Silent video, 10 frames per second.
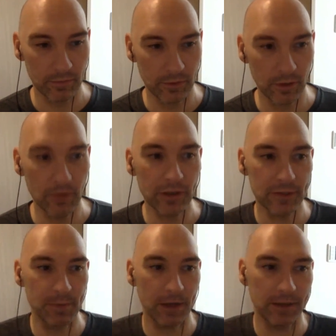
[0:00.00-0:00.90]
don't
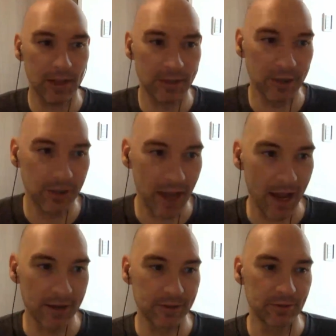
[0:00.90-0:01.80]
expect that your
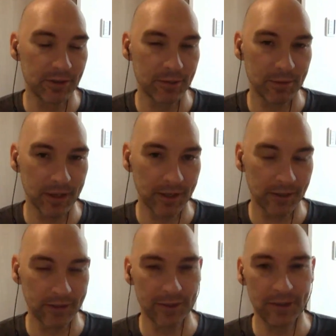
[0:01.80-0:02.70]
cat is going to be like
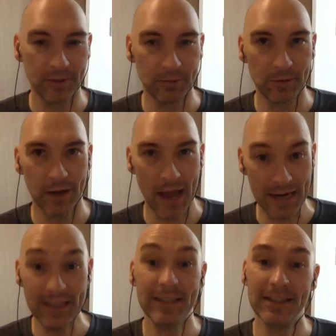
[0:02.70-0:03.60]
at
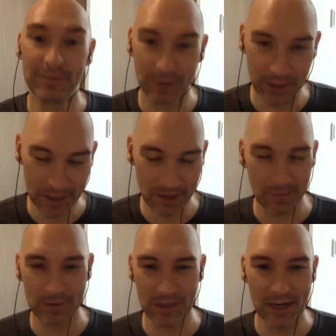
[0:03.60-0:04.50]
ease really
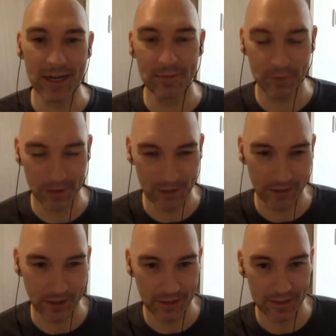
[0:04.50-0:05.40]
almost at any point
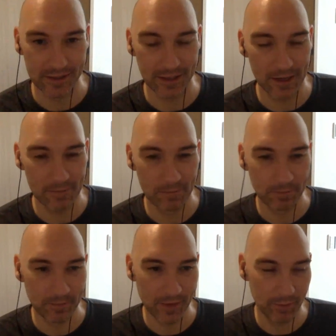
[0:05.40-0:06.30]
during this
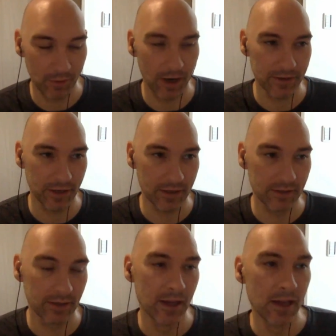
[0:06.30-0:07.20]
process.
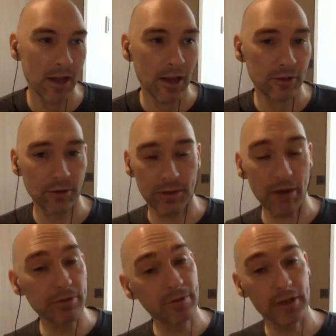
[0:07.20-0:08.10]
So
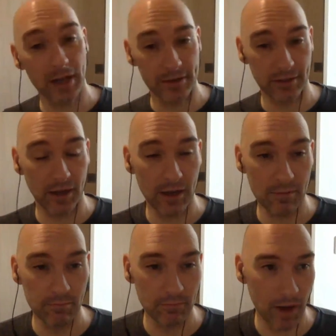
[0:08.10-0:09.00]
that was very nice.
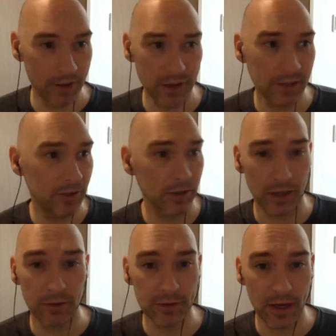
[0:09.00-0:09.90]
I think during
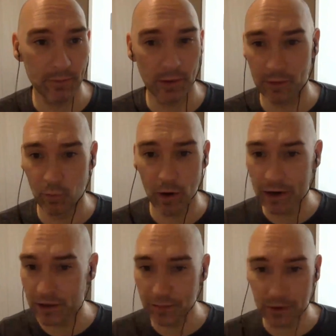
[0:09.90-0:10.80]
that whole time, like one
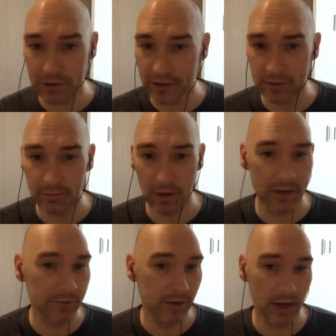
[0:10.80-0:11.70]
other person might
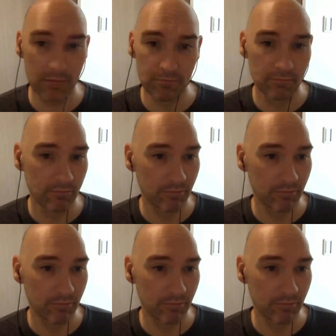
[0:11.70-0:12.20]
have come